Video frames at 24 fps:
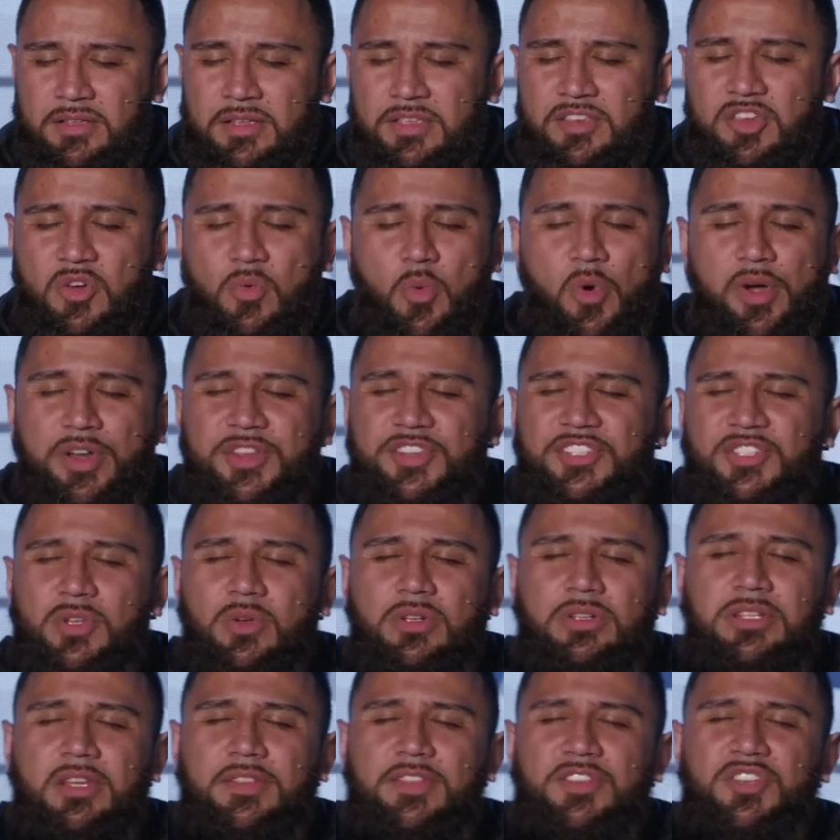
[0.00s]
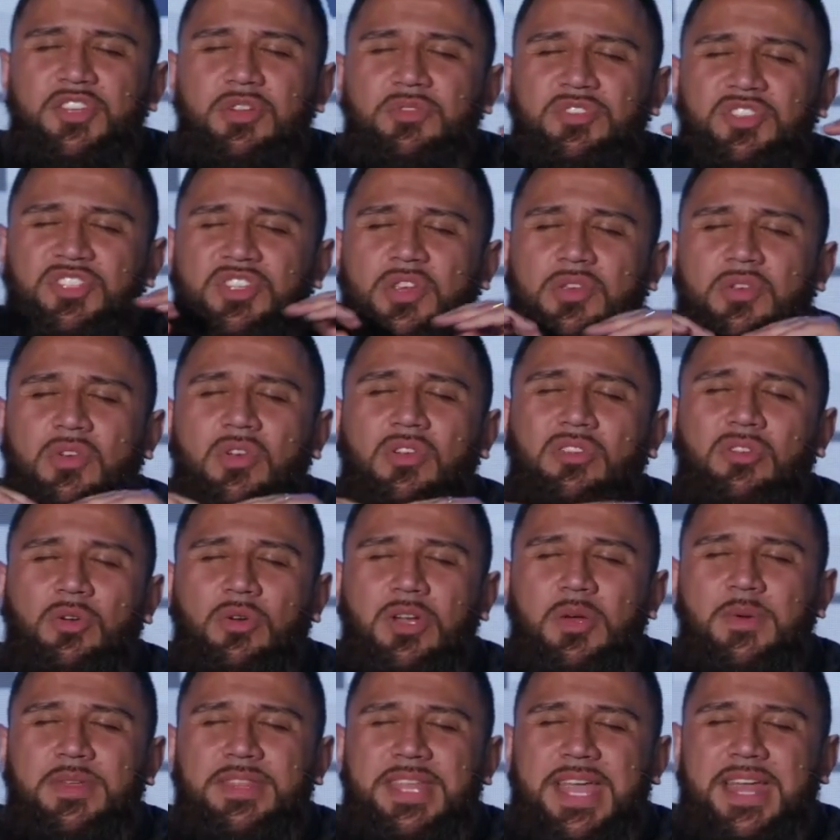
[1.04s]
Your word is so clear that you don't share your glory
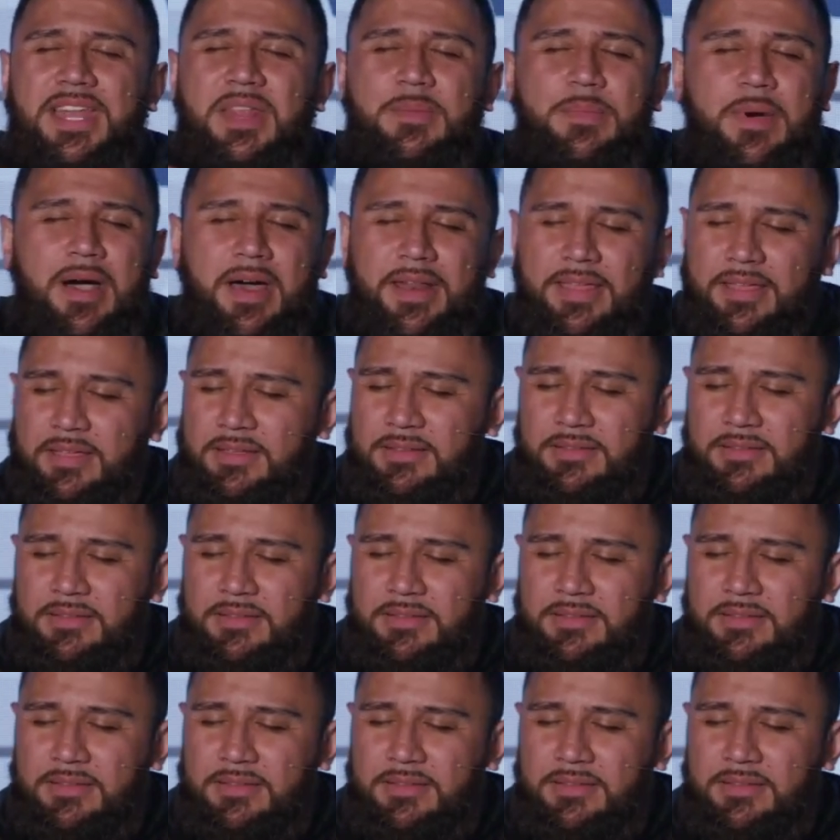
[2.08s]
with anybody.